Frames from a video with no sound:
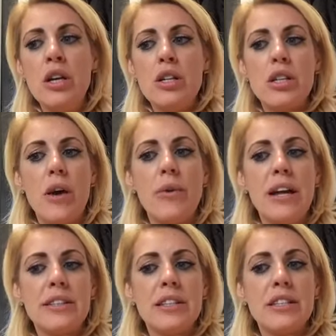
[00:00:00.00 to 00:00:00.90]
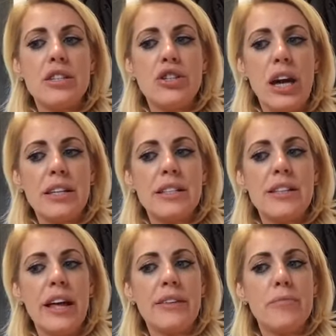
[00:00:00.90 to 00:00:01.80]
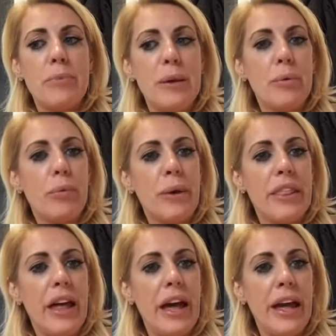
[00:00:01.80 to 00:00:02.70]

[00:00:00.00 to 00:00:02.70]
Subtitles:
So it's a suggestion that people with